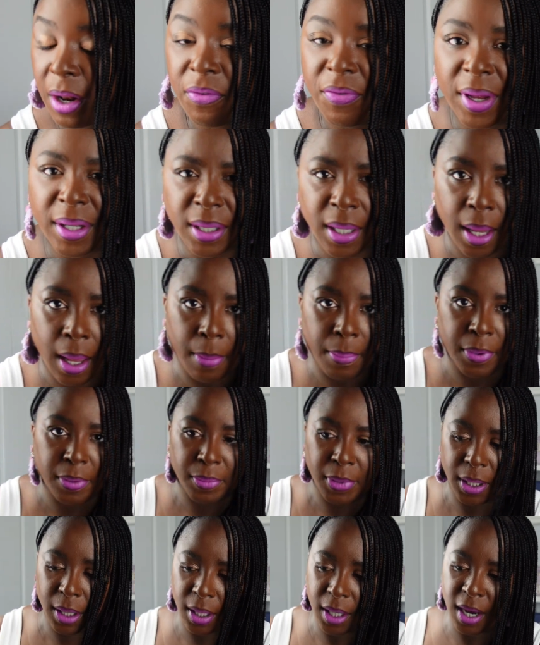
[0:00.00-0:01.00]
of fact, that happened to
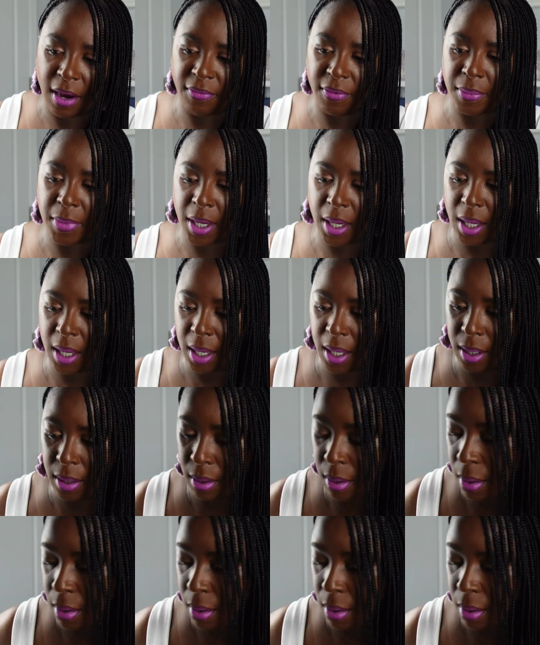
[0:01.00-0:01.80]
me in government and